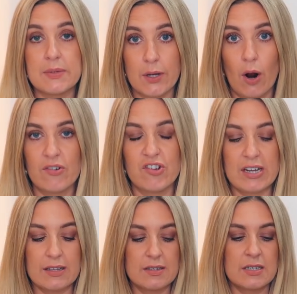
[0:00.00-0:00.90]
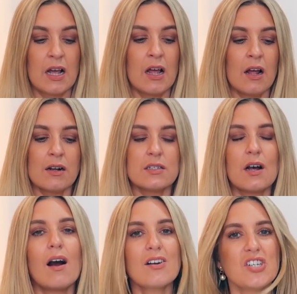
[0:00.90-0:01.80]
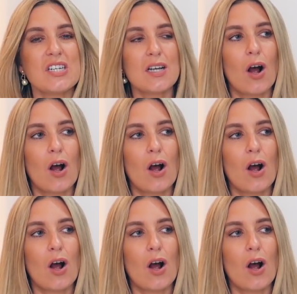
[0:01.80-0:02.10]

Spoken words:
Zara jeans. Zara jeans